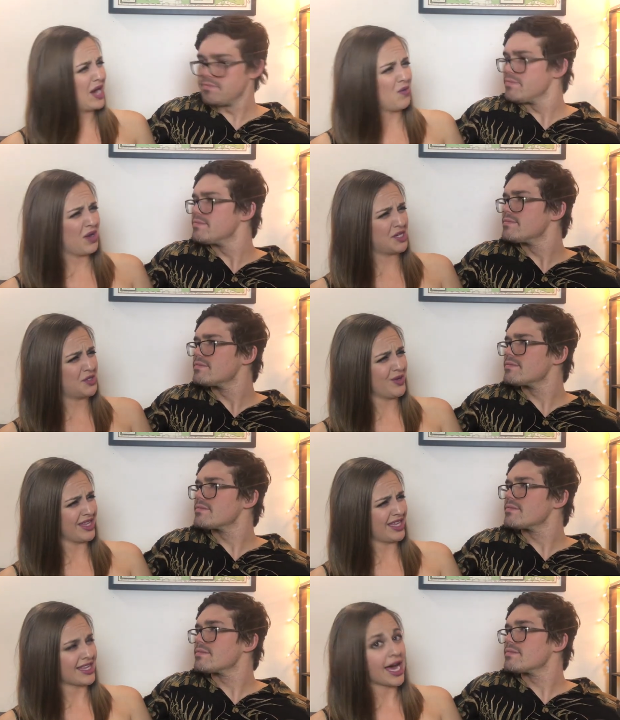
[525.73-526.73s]
Speaker 1: I don't want to to do
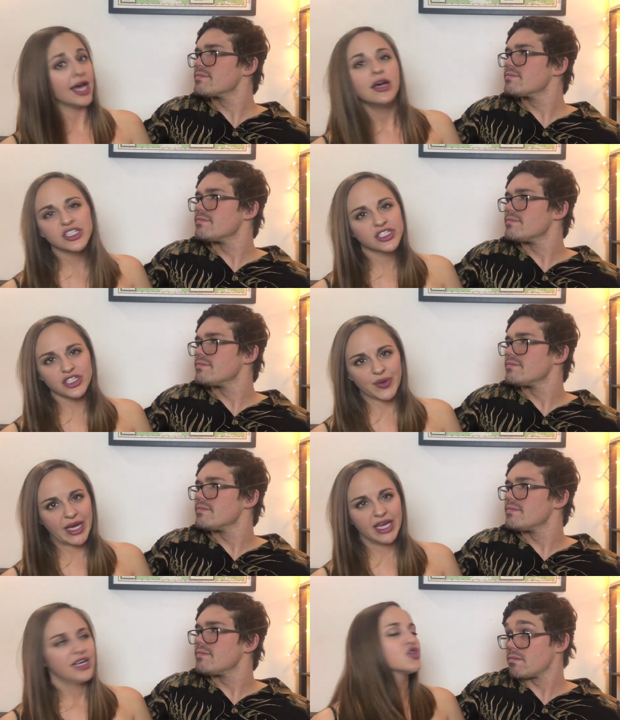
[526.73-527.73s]
it like that, just do
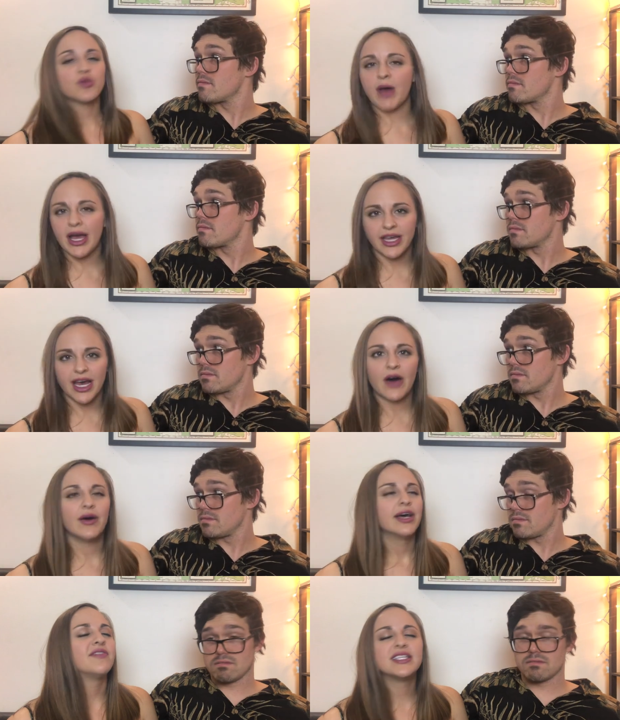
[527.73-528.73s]
it. Try it
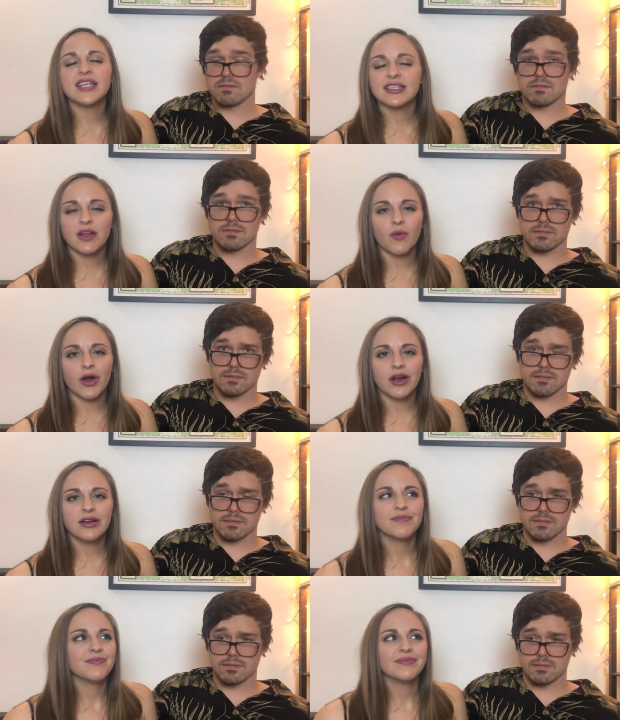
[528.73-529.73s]
out. If it doesn't
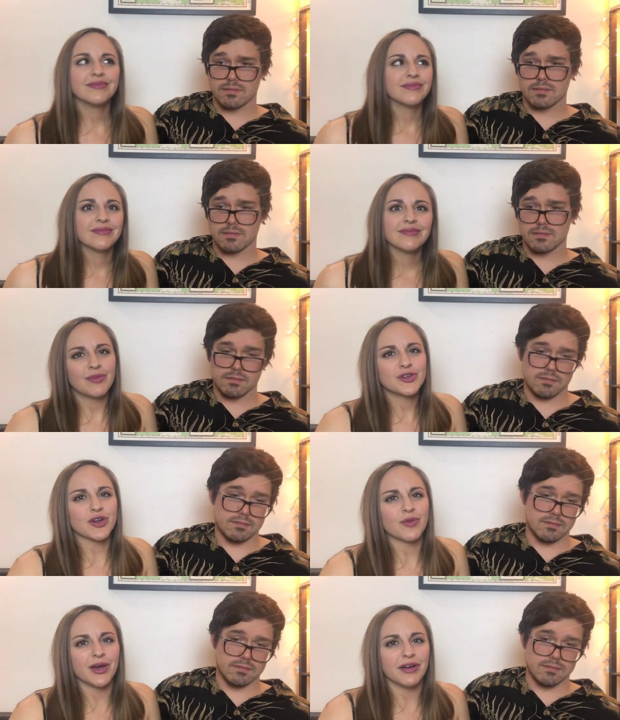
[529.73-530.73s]
work, I'm
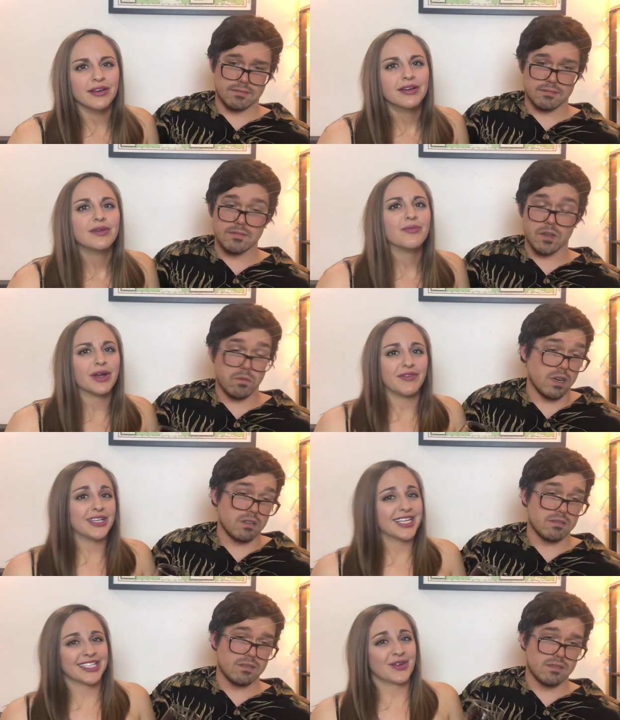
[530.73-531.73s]
sure it will. It but will. if
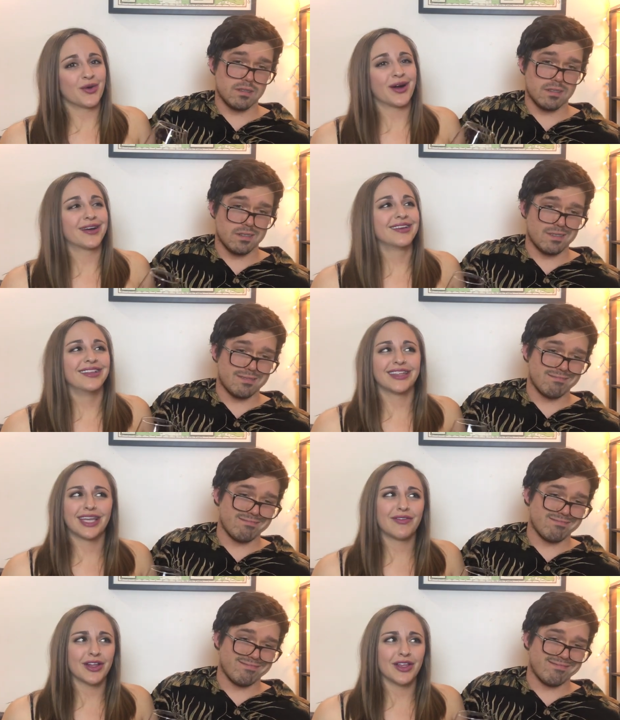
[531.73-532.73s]
it doesn't work,
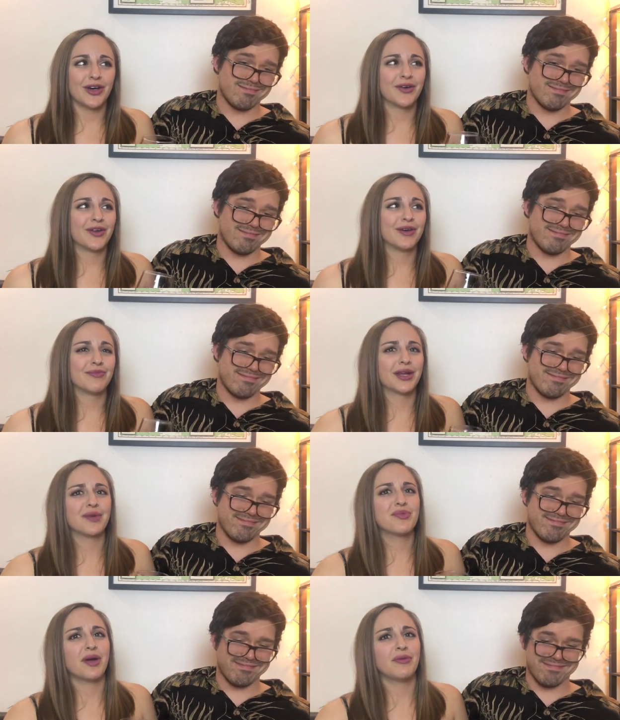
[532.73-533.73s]
leave it alone, but
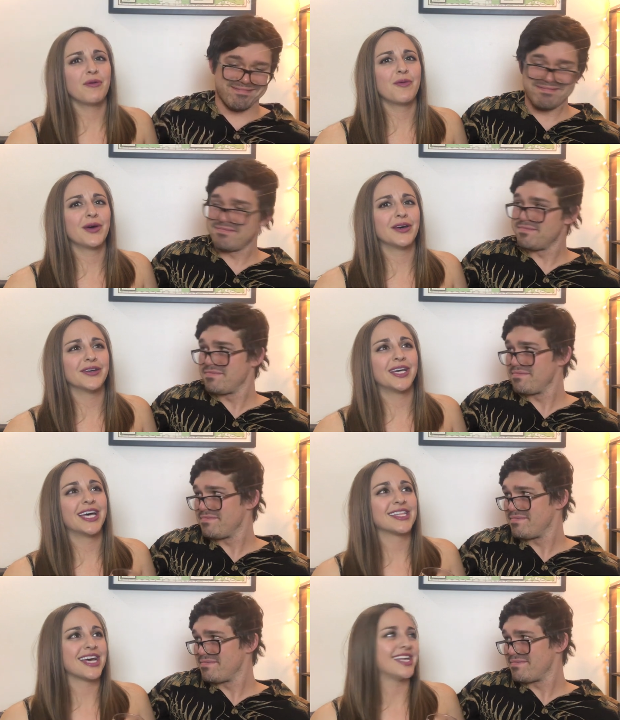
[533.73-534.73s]
it probably will. And